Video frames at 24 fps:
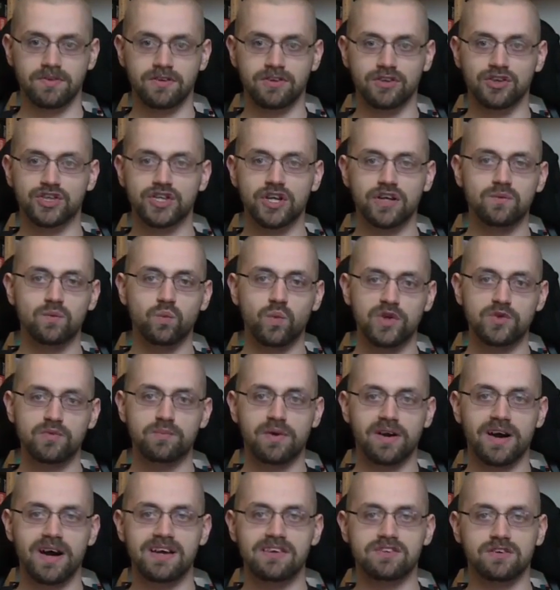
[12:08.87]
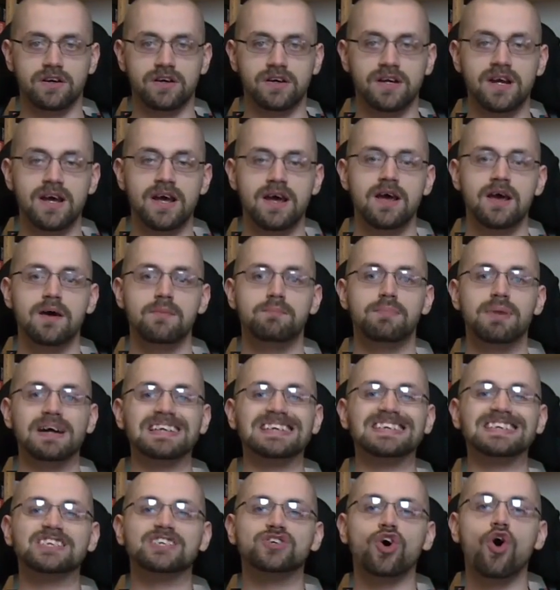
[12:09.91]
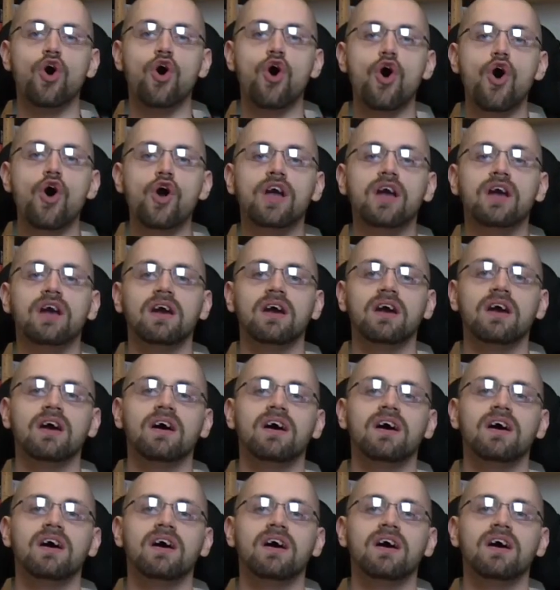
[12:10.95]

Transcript: You shouldn't whisper either, but talk